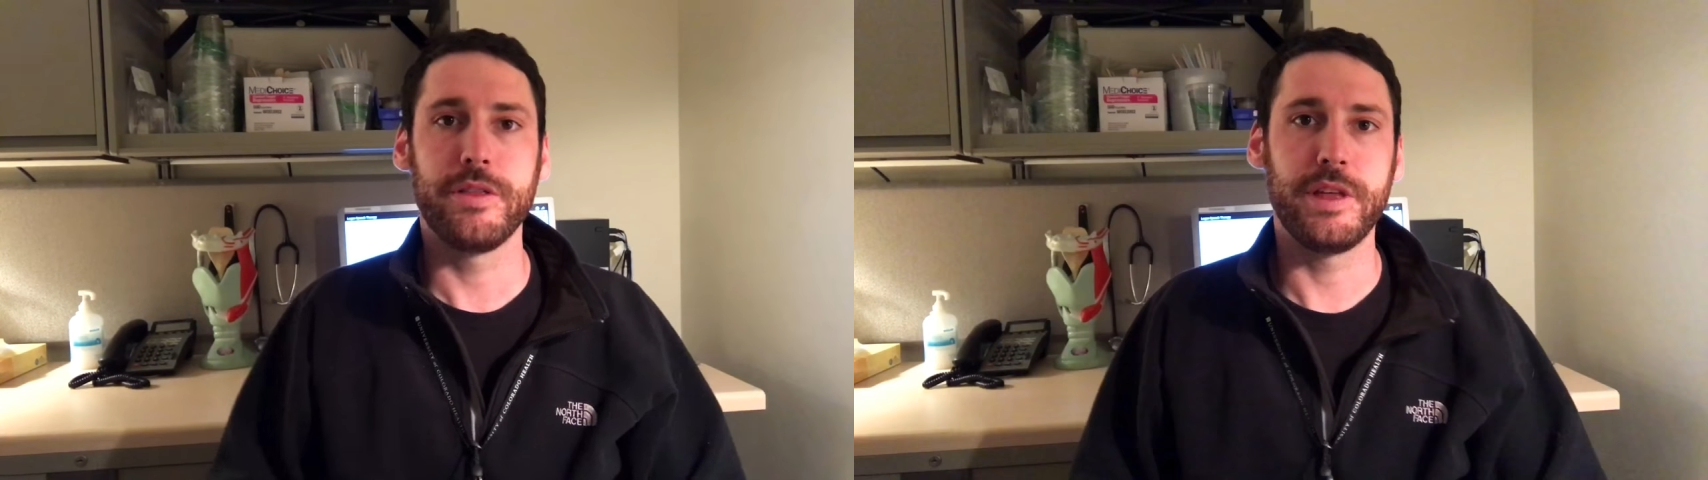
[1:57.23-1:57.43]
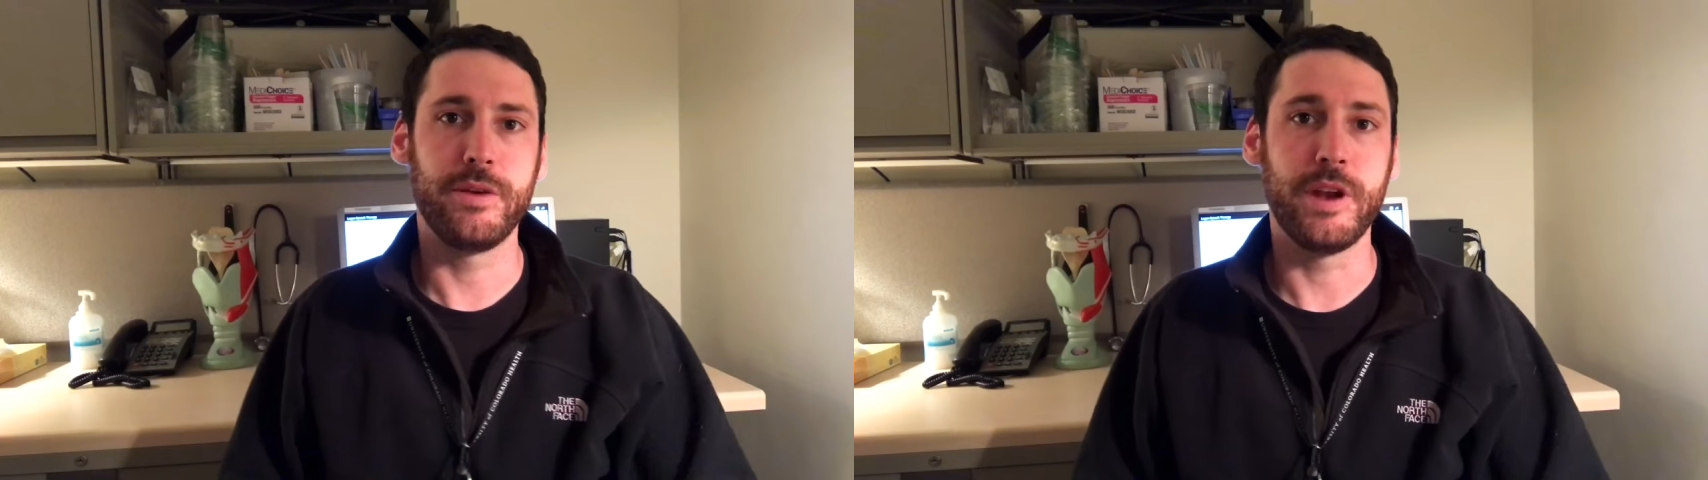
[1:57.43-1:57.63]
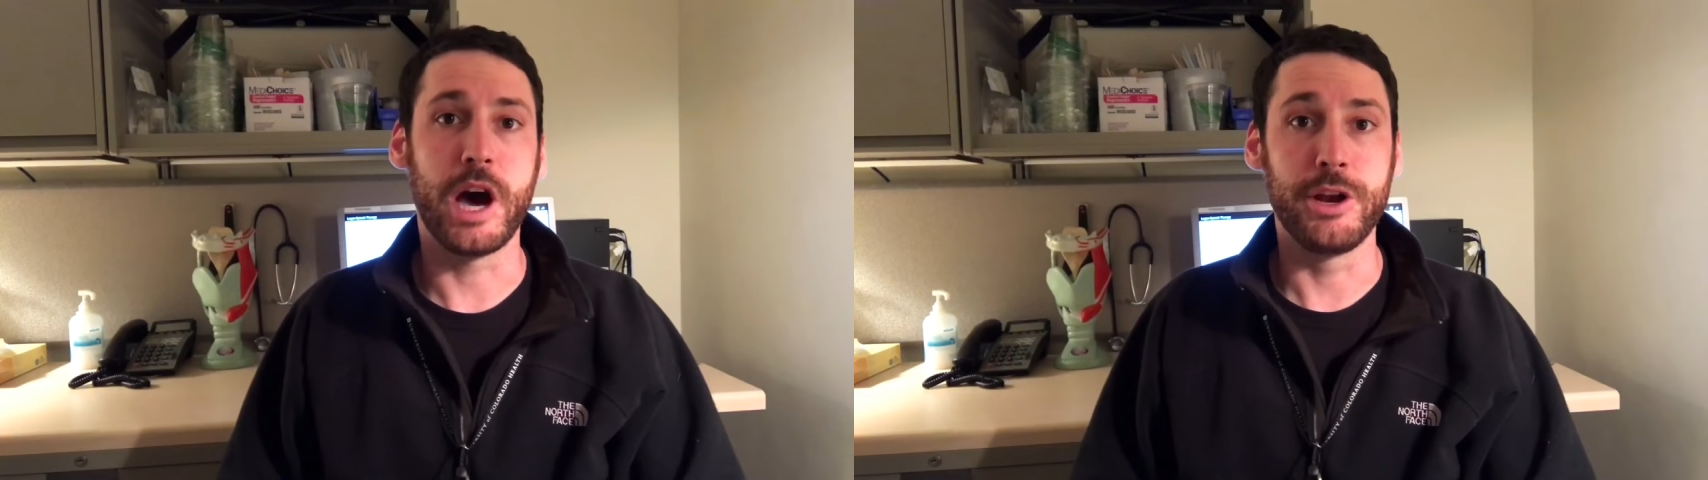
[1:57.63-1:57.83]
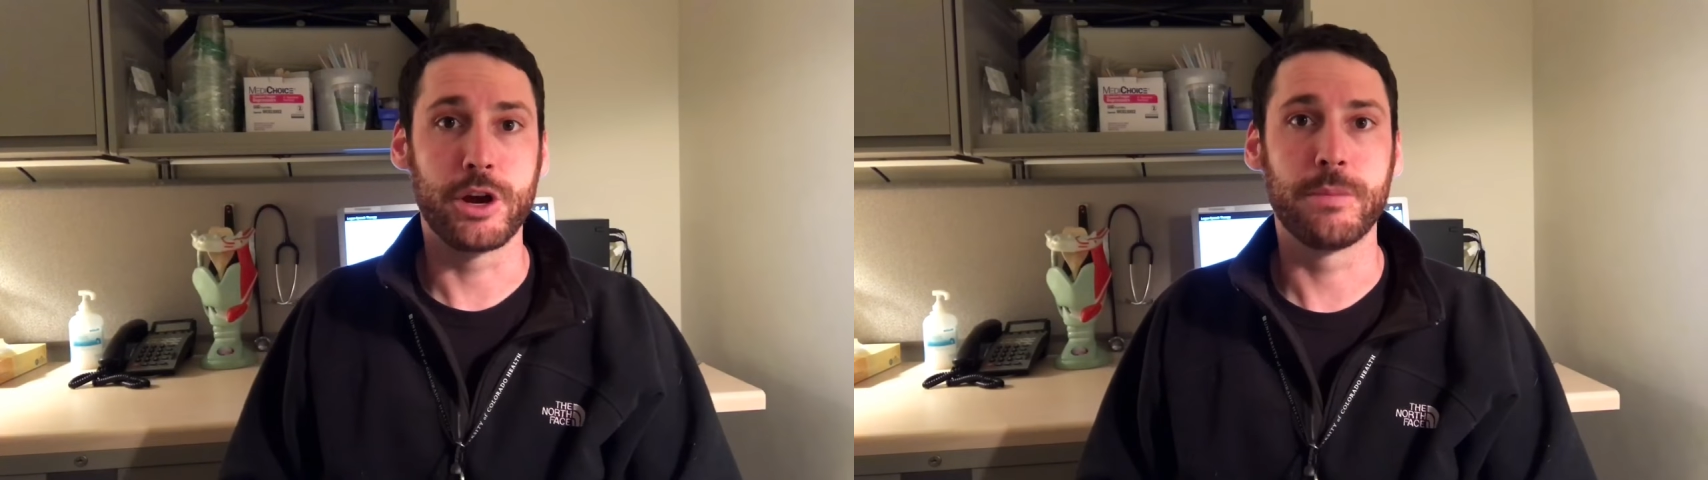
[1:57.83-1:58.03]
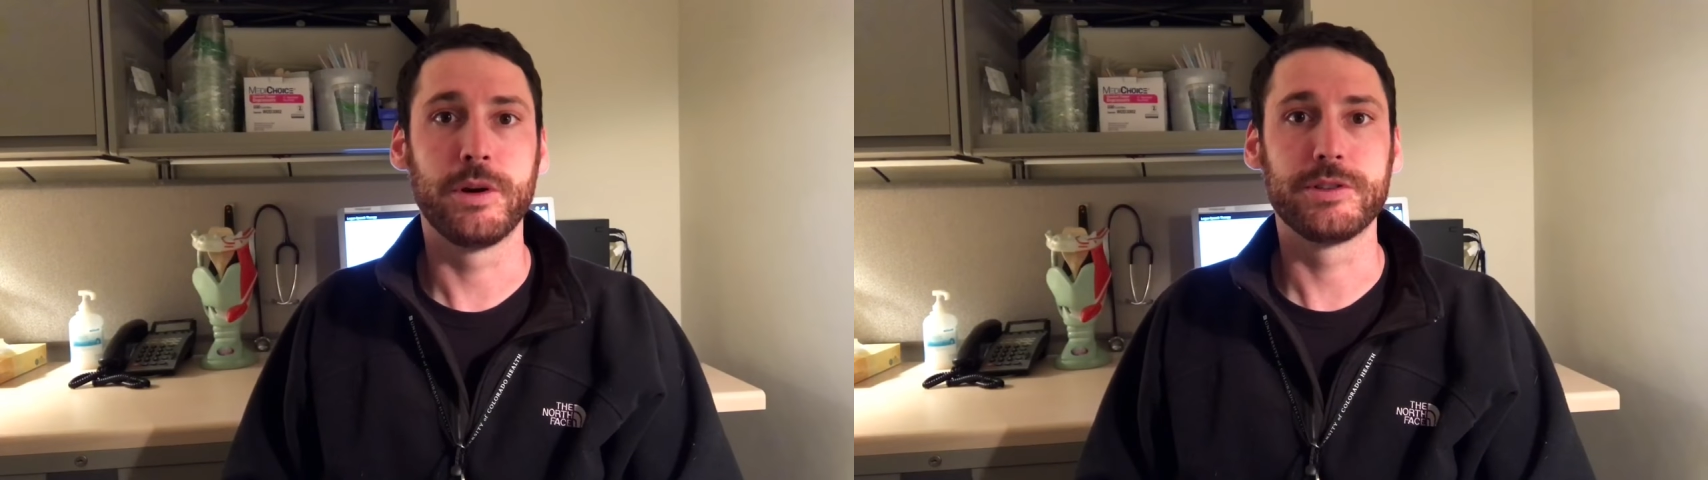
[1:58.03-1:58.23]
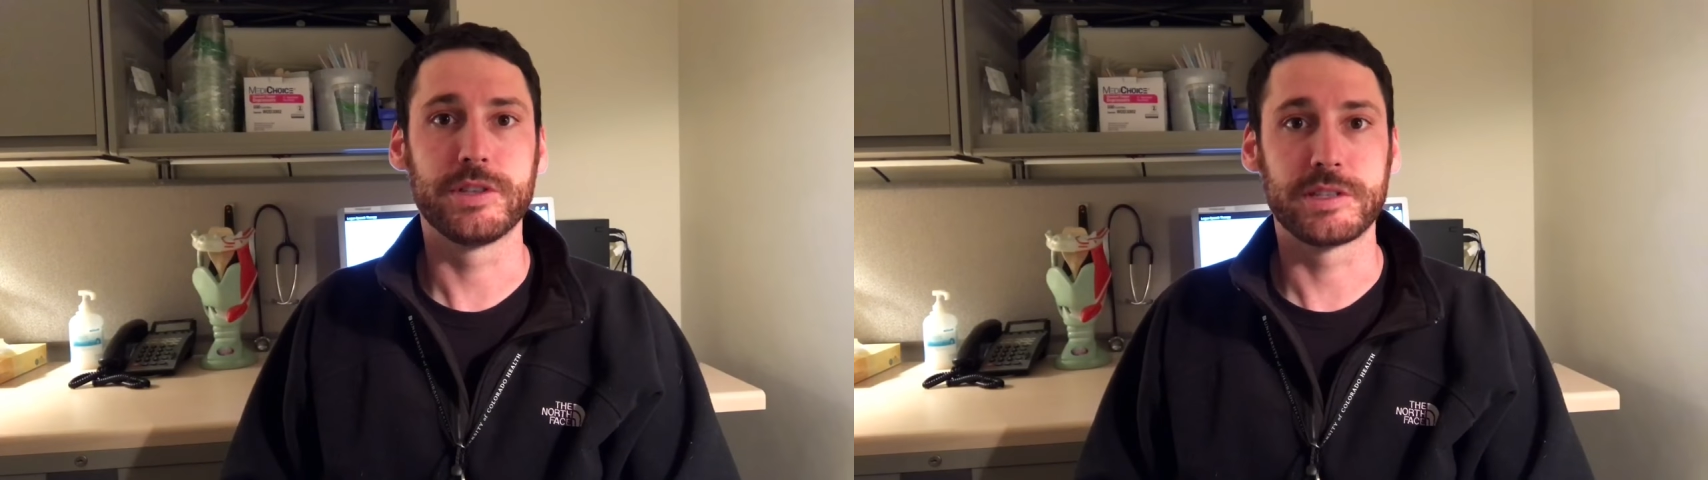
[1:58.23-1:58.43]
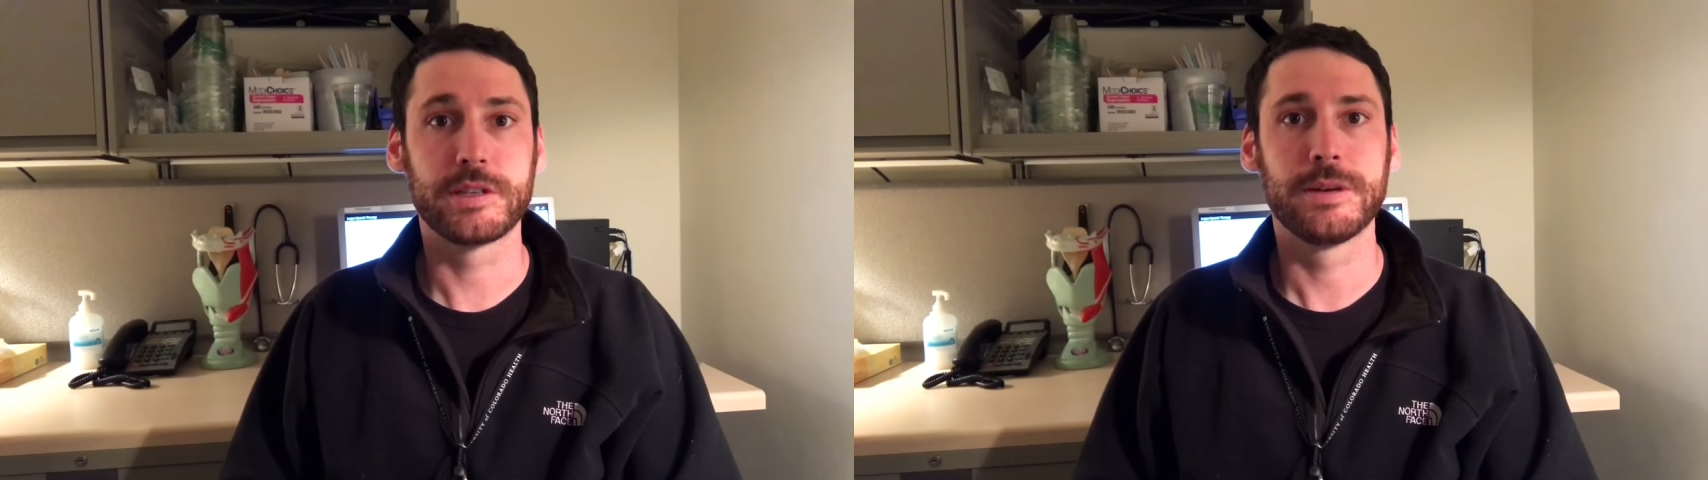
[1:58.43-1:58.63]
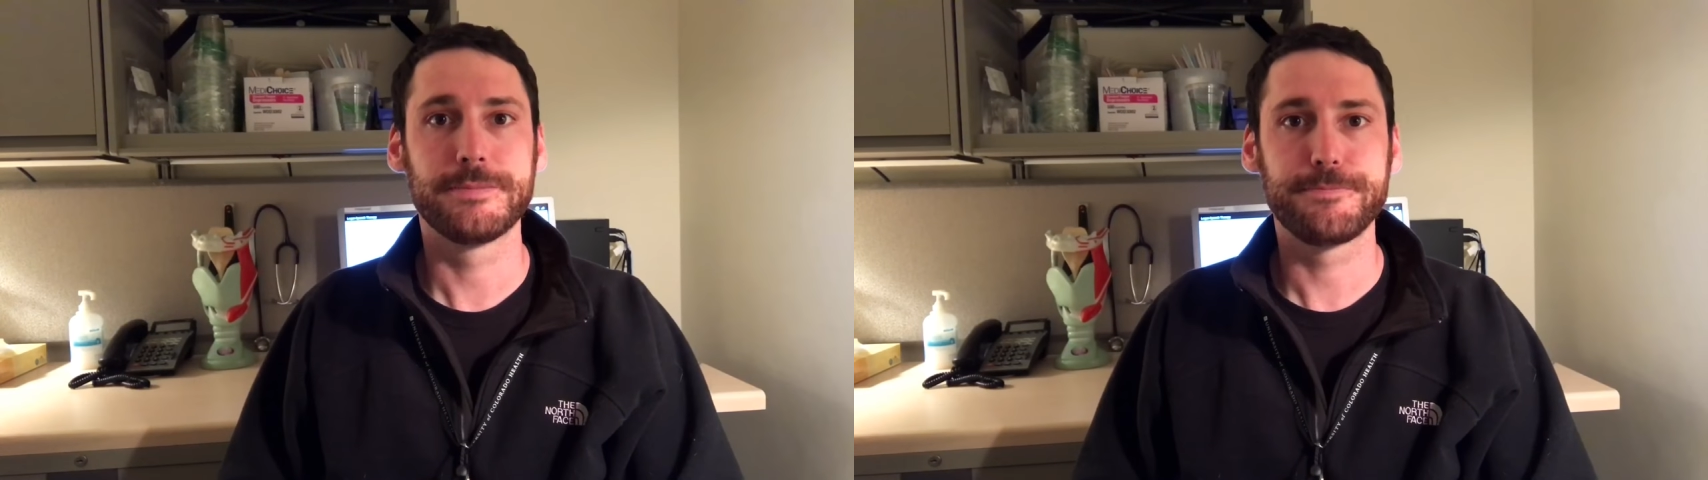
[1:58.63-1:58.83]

than a normal just